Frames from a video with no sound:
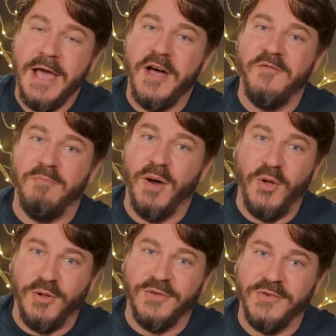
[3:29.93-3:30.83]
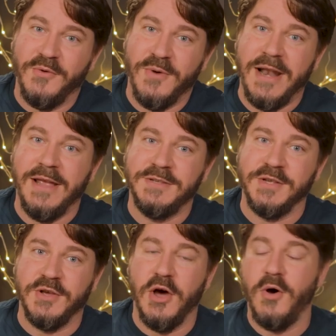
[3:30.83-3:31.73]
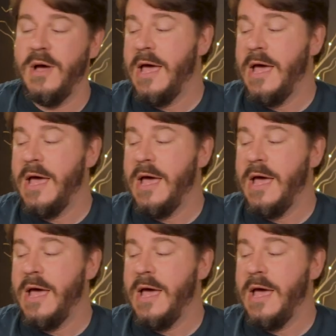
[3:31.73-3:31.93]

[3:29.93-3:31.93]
of bowls ready to go.